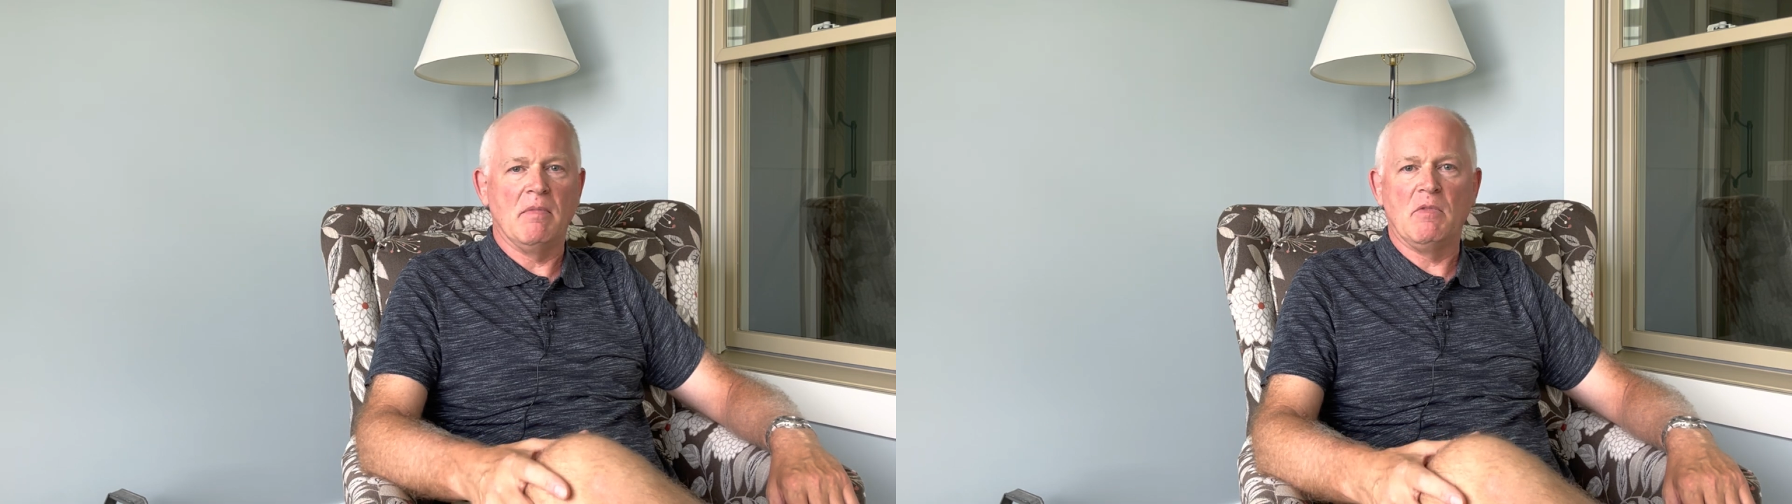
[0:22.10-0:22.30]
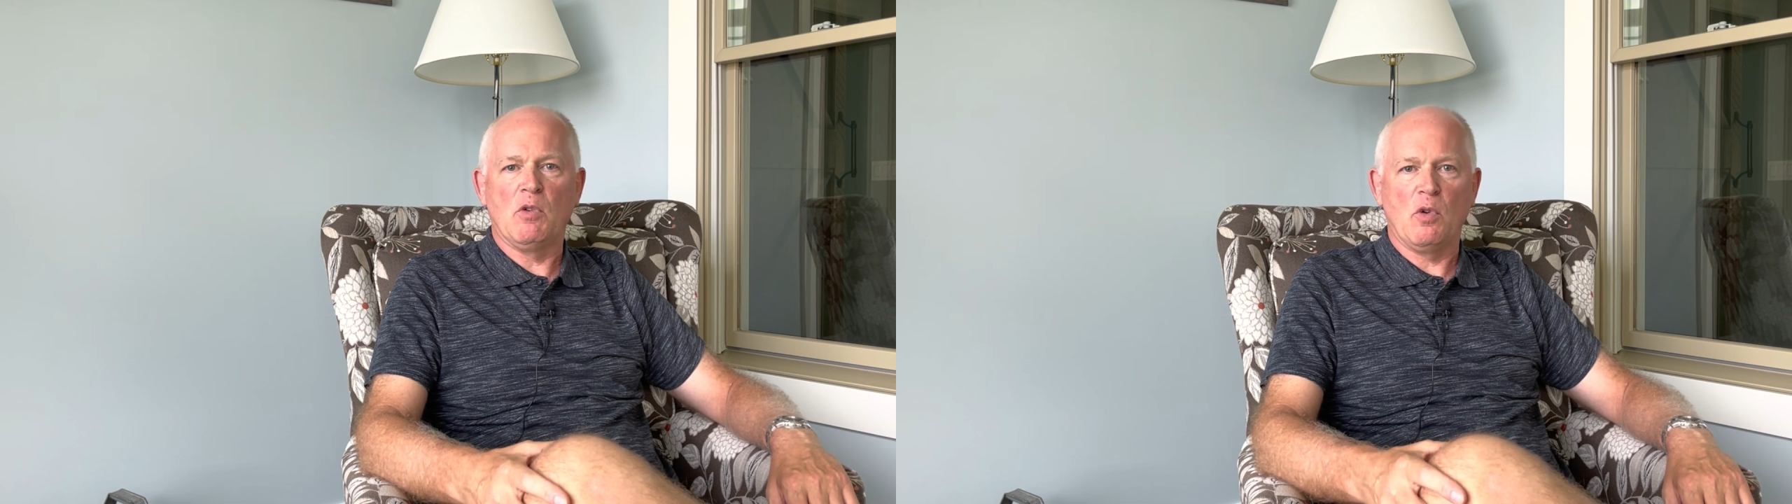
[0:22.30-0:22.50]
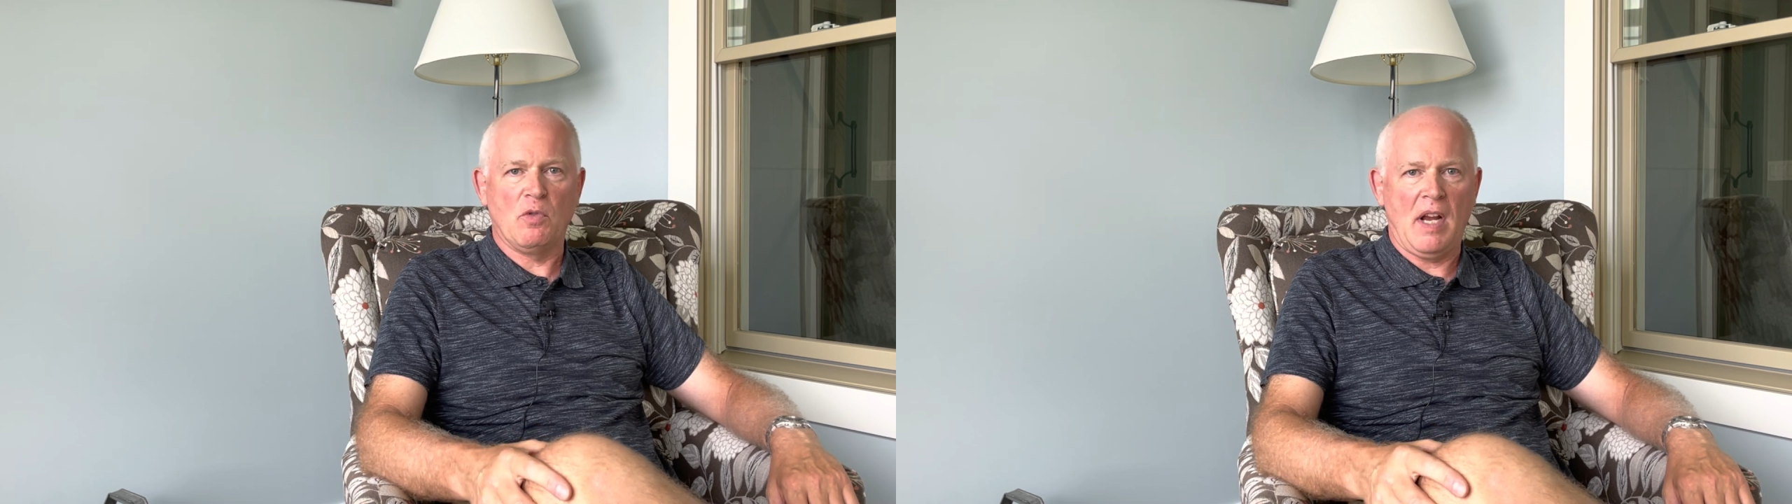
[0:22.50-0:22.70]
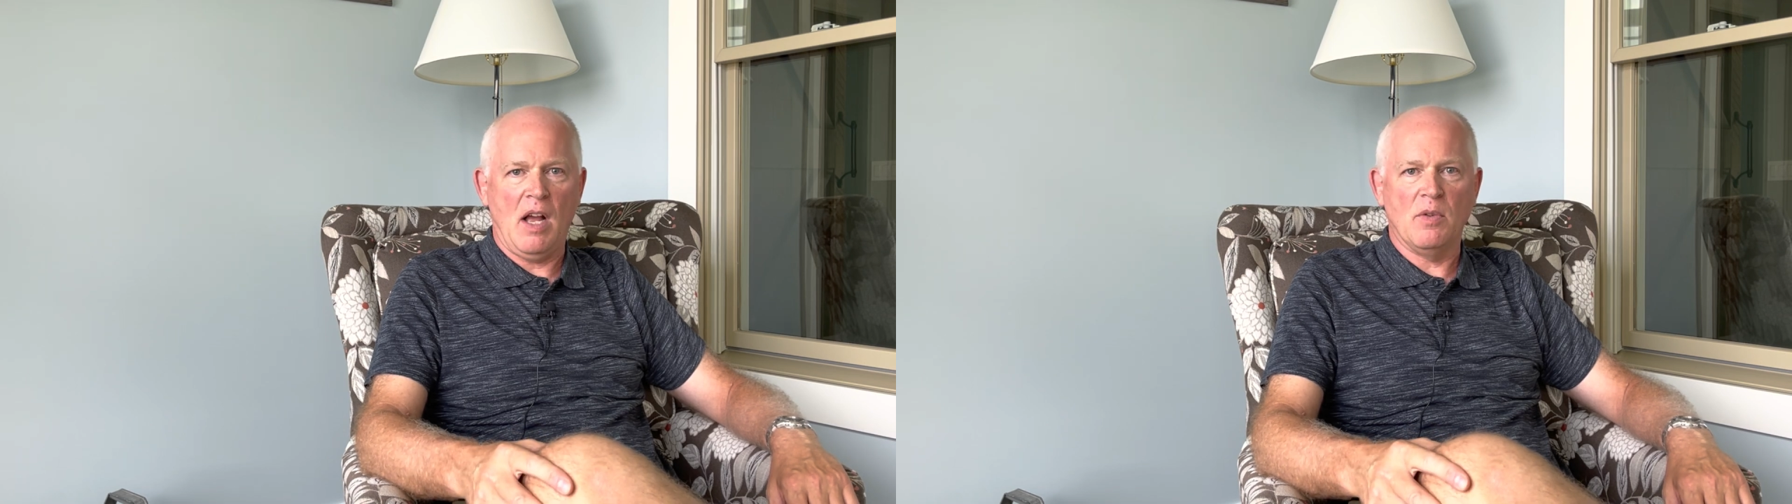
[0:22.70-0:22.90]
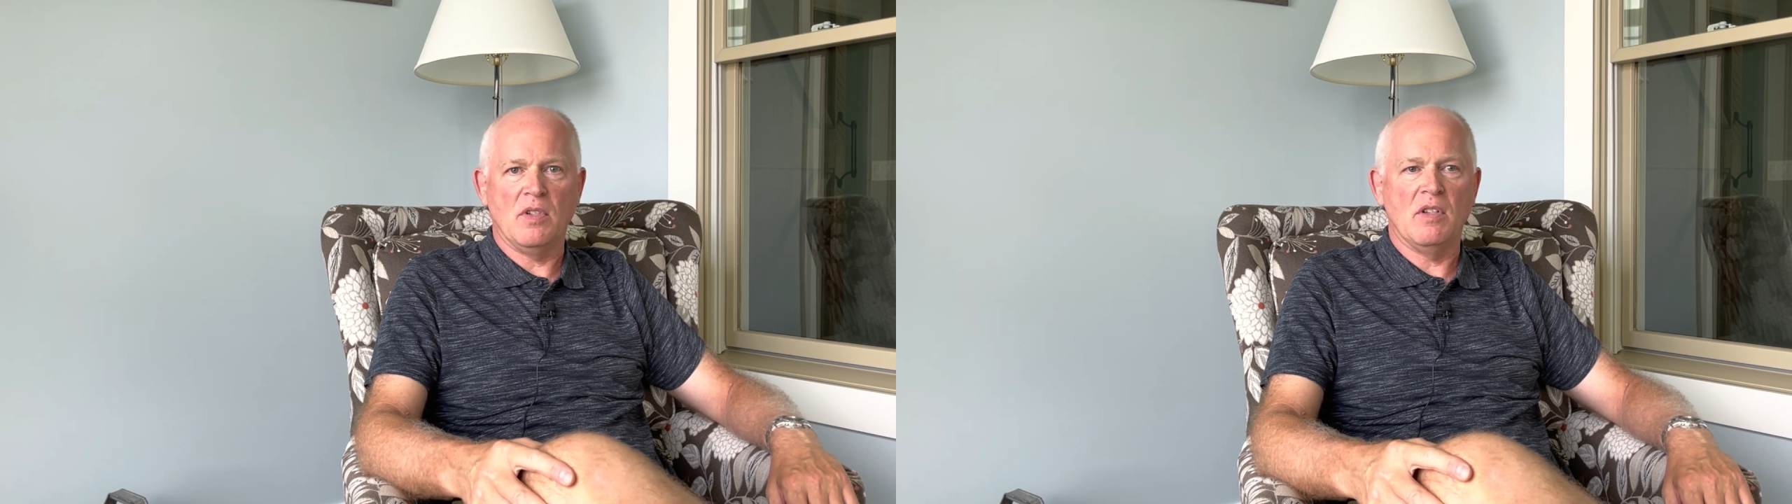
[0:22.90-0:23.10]
grocery
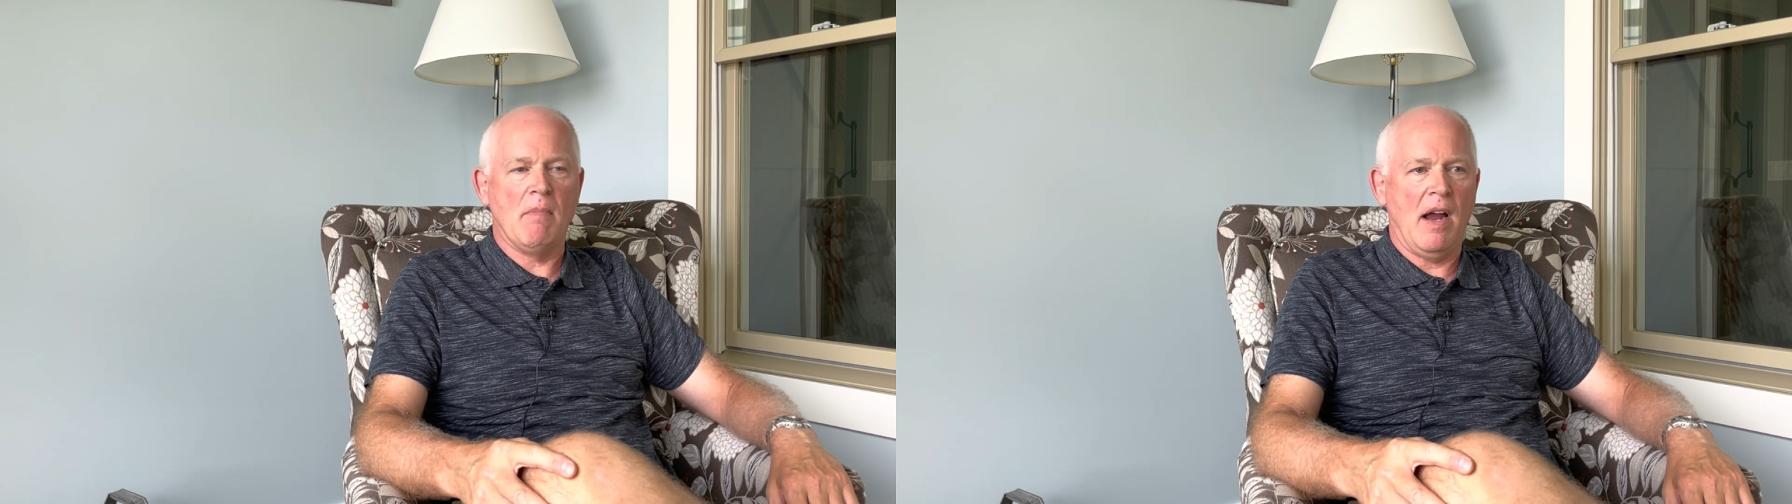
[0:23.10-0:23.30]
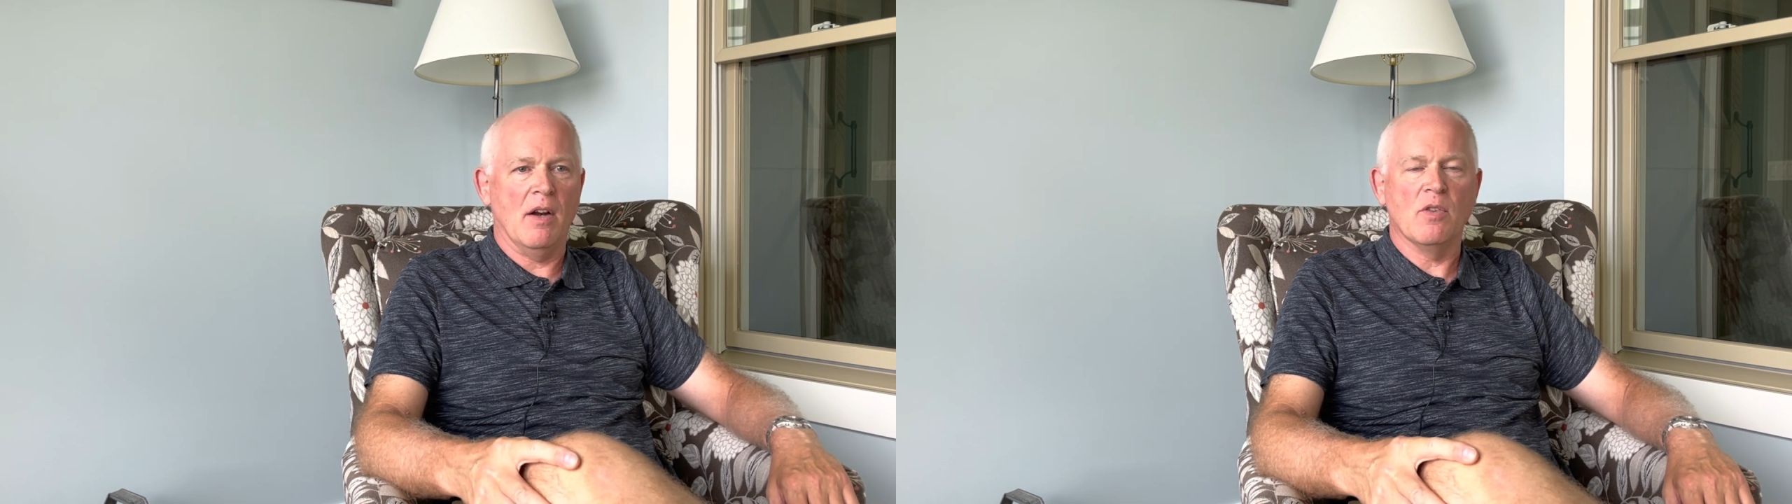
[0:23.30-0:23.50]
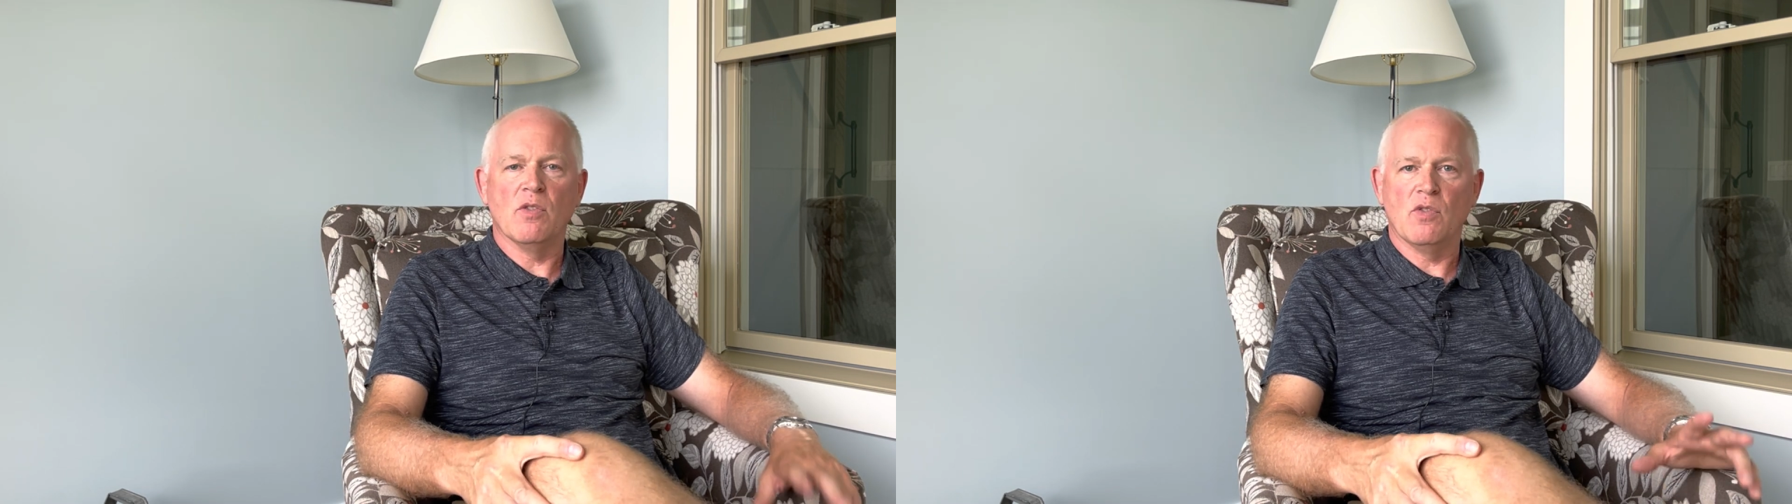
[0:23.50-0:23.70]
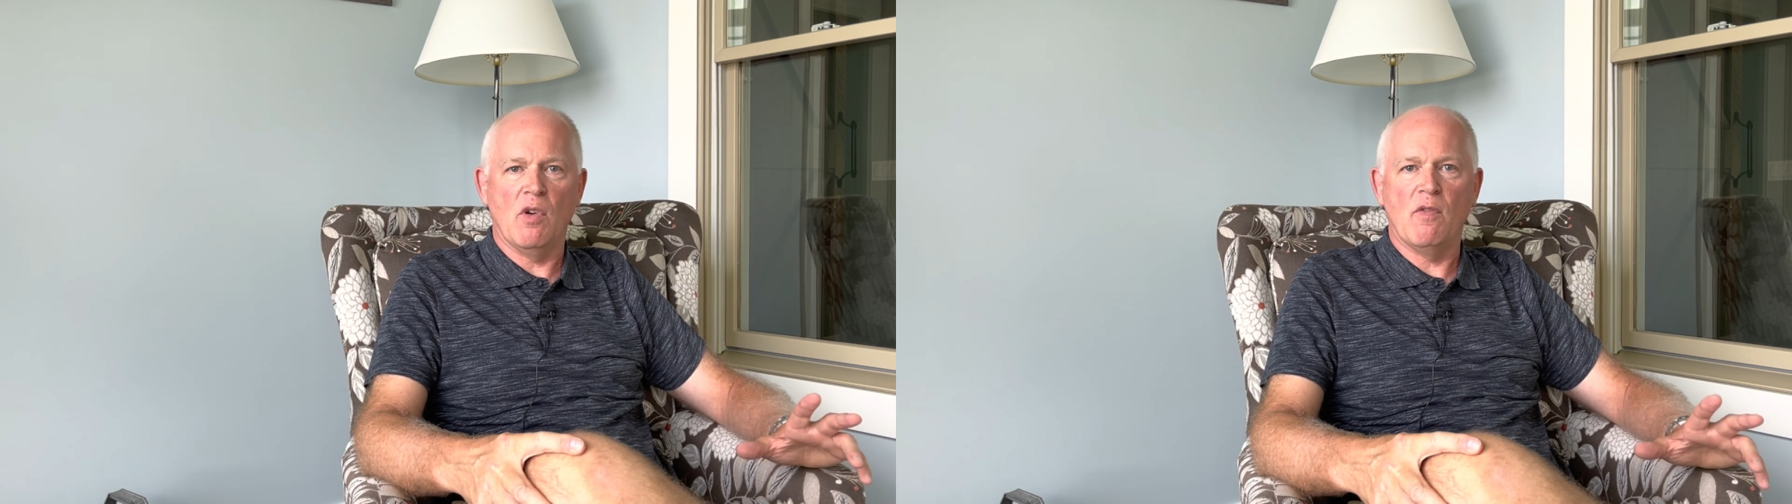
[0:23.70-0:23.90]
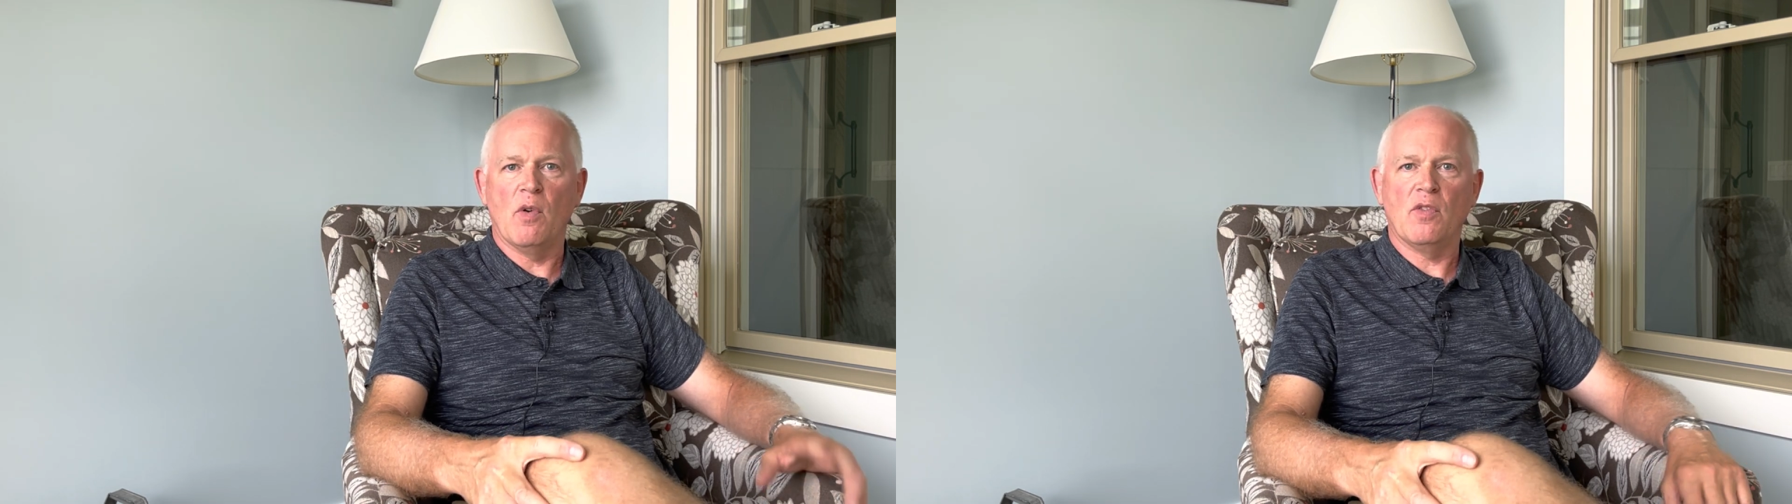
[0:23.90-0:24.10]
houses, Myers, and so forth.